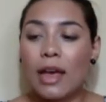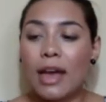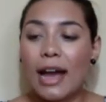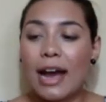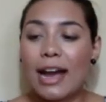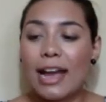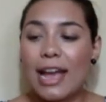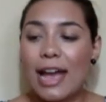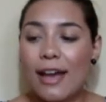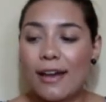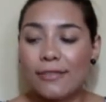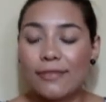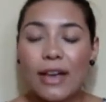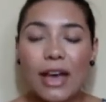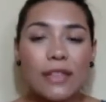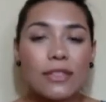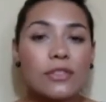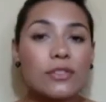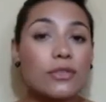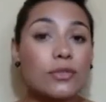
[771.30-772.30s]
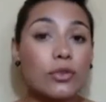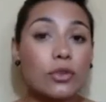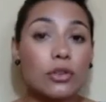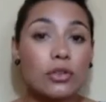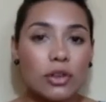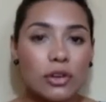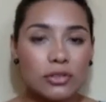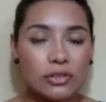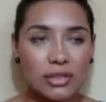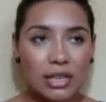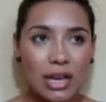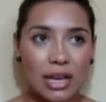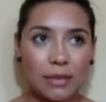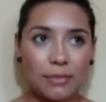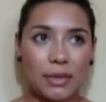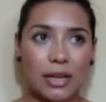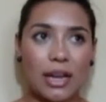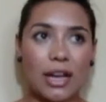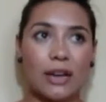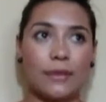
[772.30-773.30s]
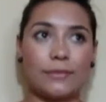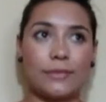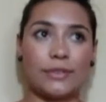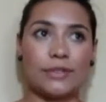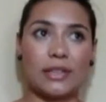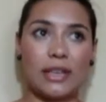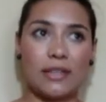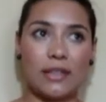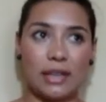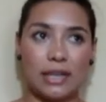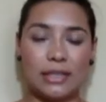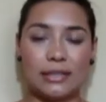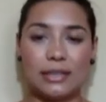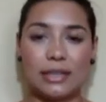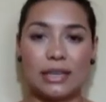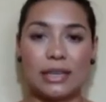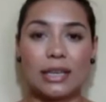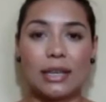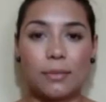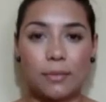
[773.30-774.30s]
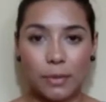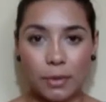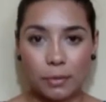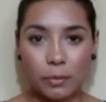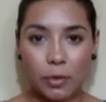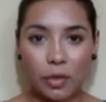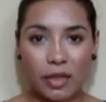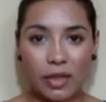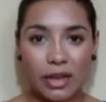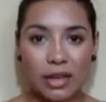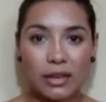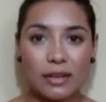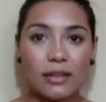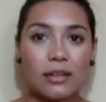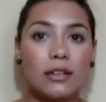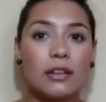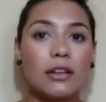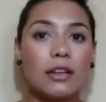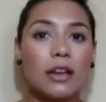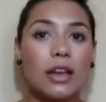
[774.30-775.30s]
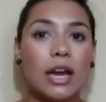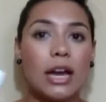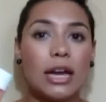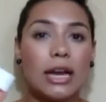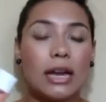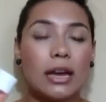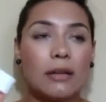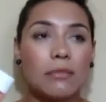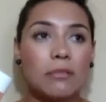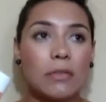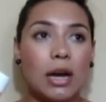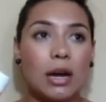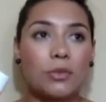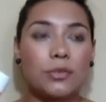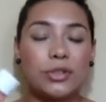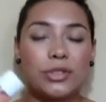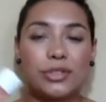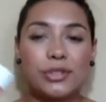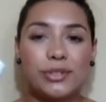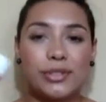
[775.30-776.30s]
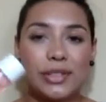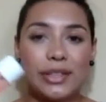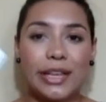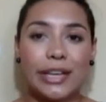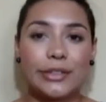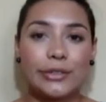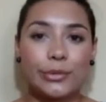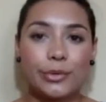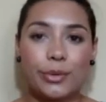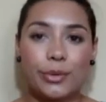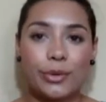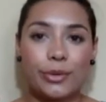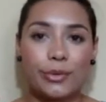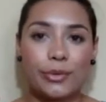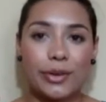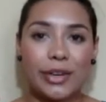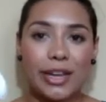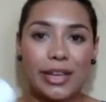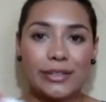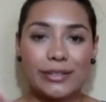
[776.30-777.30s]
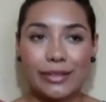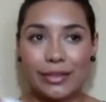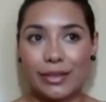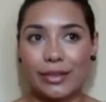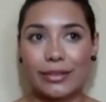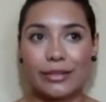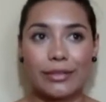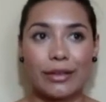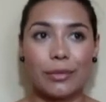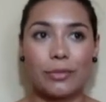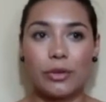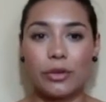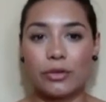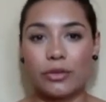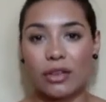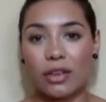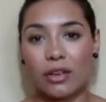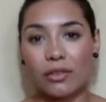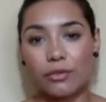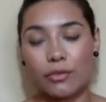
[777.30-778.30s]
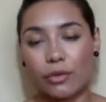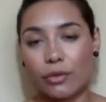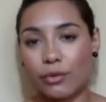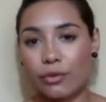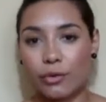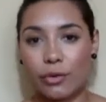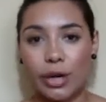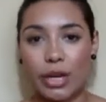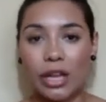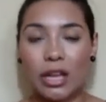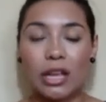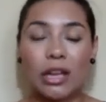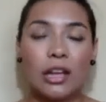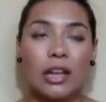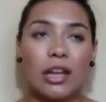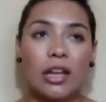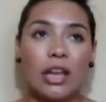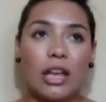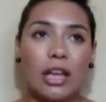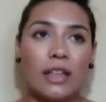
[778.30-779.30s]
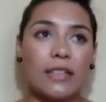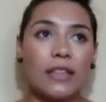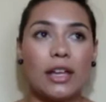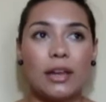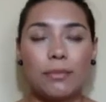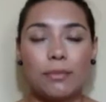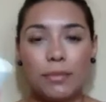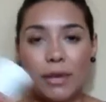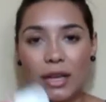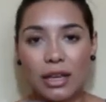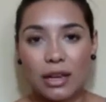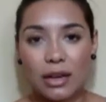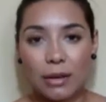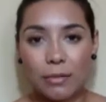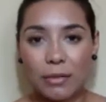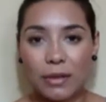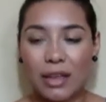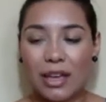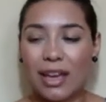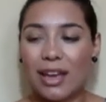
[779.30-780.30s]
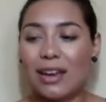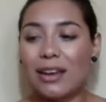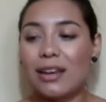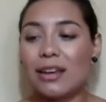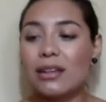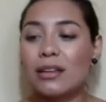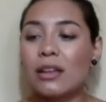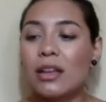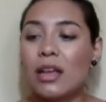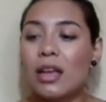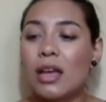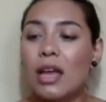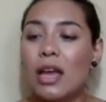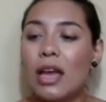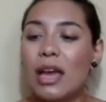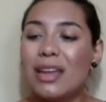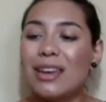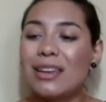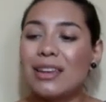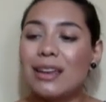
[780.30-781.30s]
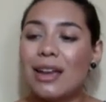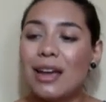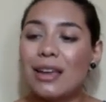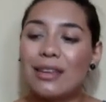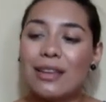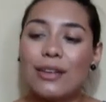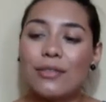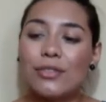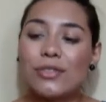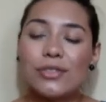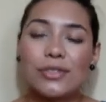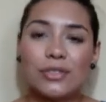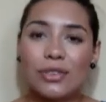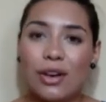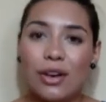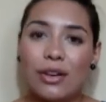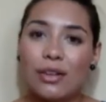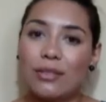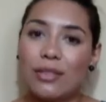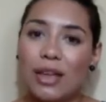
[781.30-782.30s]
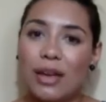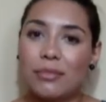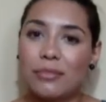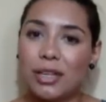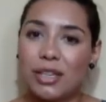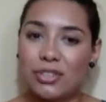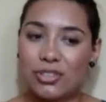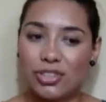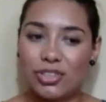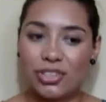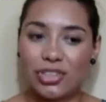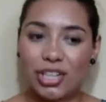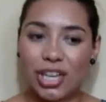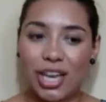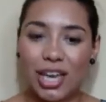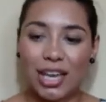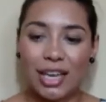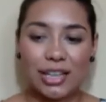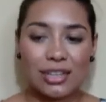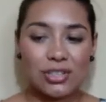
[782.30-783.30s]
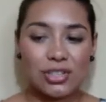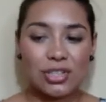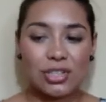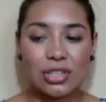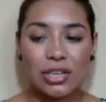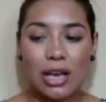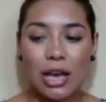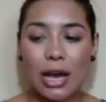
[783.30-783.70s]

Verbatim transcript: I have had this for a long time, and I have to say that I didn't keep up with it I, um, I would use it like two or three days and then stop using it for three and then pick it up again. And, and it, I never saw that much change.